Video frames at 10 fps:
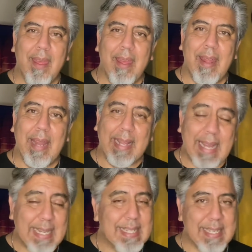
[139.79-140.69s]
And I
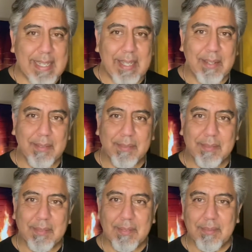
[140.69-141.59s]
gotta tell you,
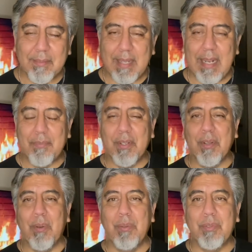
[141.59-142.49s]
after
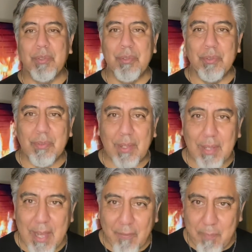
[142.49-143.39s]
going through a
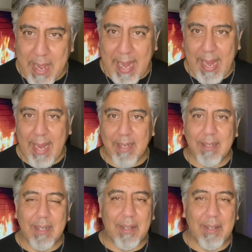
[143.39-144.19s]
lot of pain,